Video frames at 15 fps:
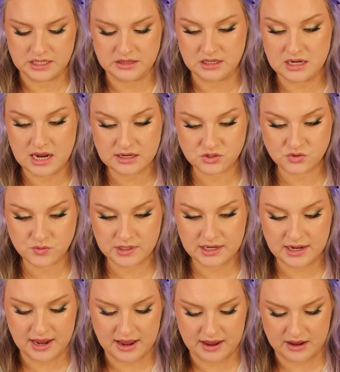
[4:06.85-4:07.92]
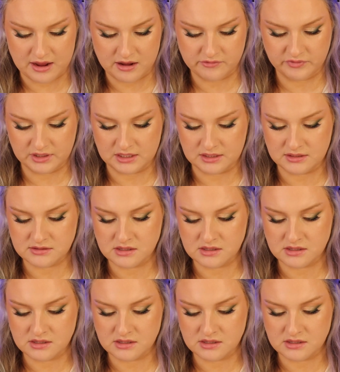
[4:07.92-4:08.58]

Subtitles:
the next one I have is